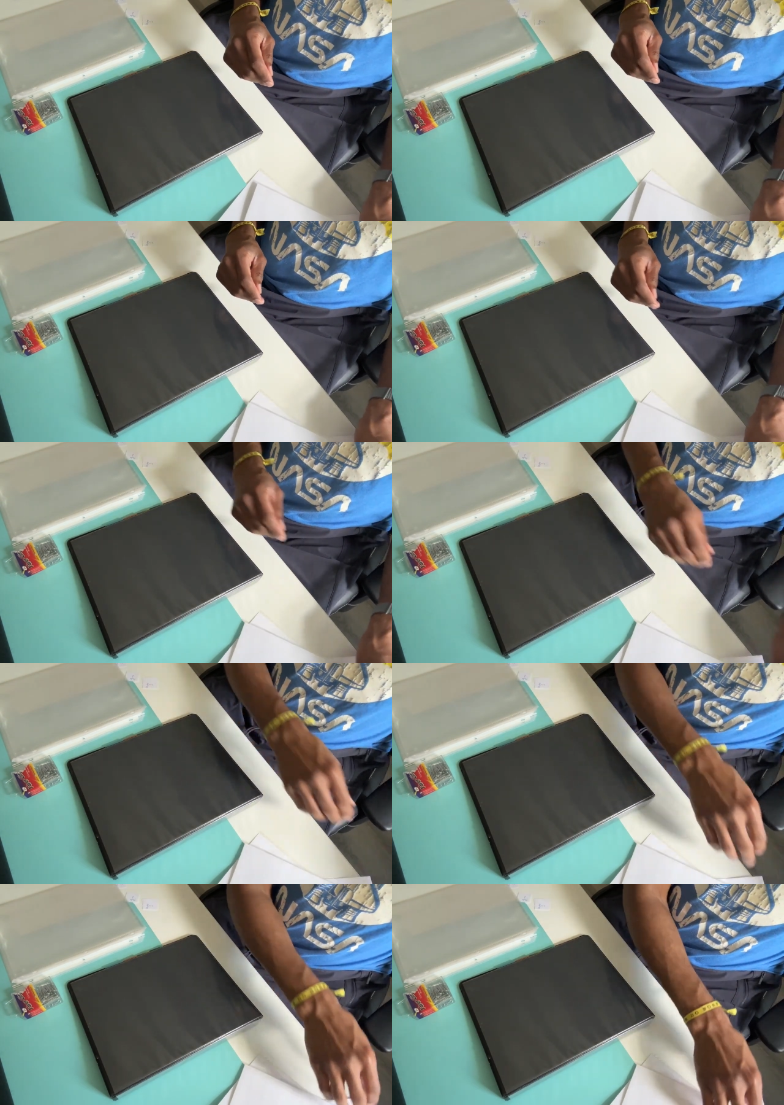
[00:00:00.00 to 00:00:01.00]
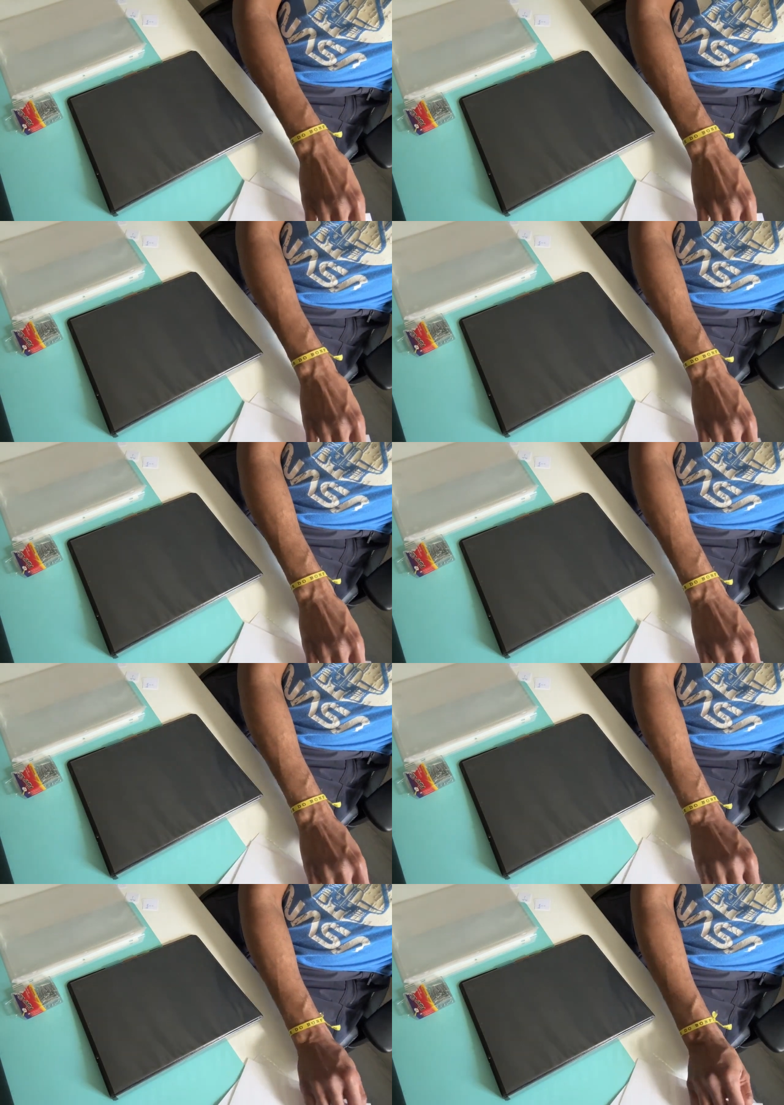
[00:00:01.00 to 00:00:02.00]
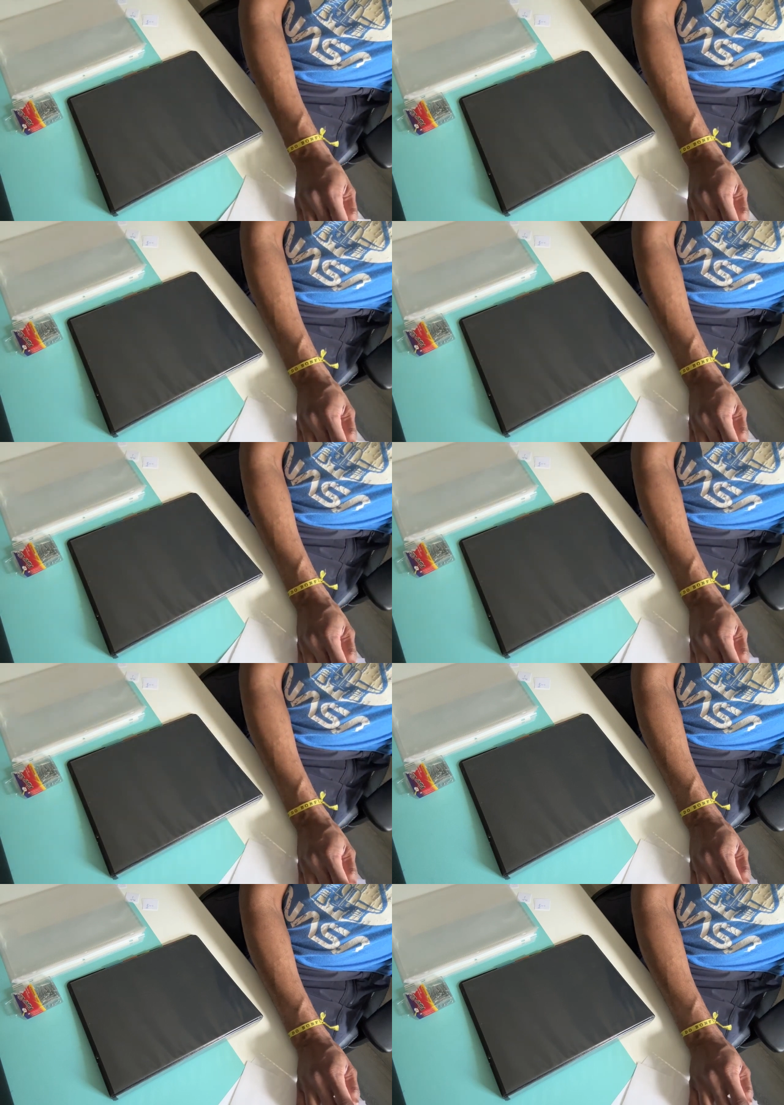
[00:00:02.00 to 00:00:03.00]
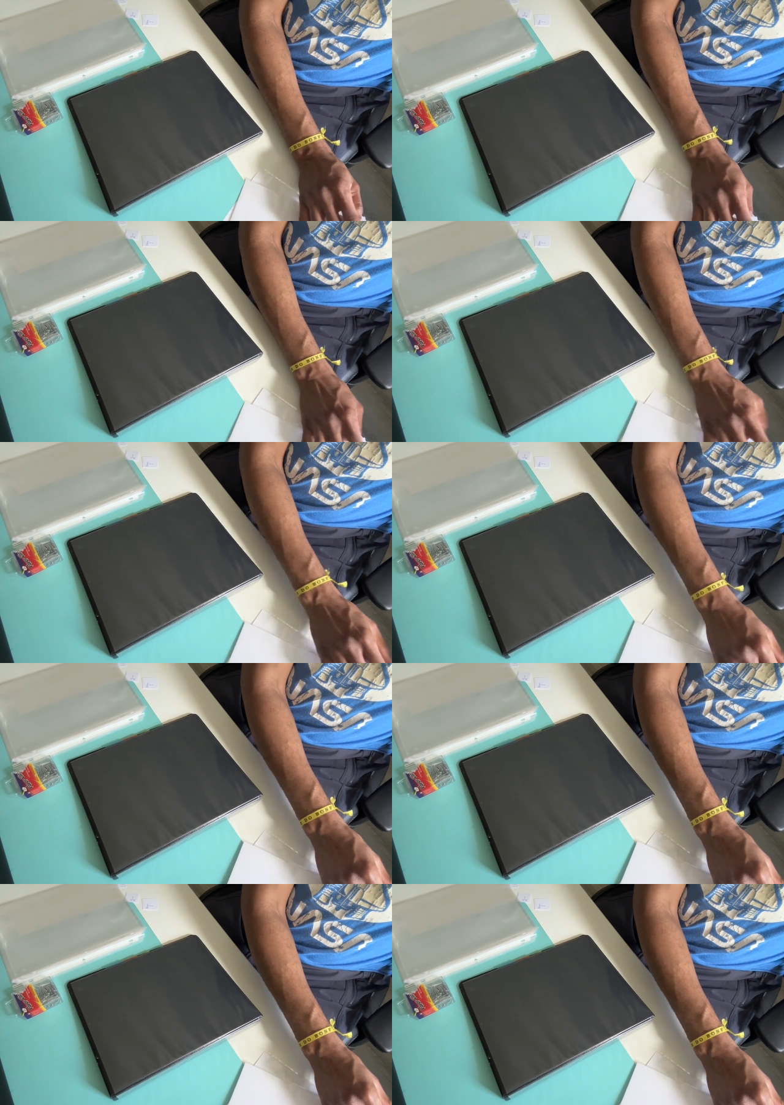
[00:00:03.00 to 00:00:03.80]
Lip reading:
Nobody's mouth can be seen.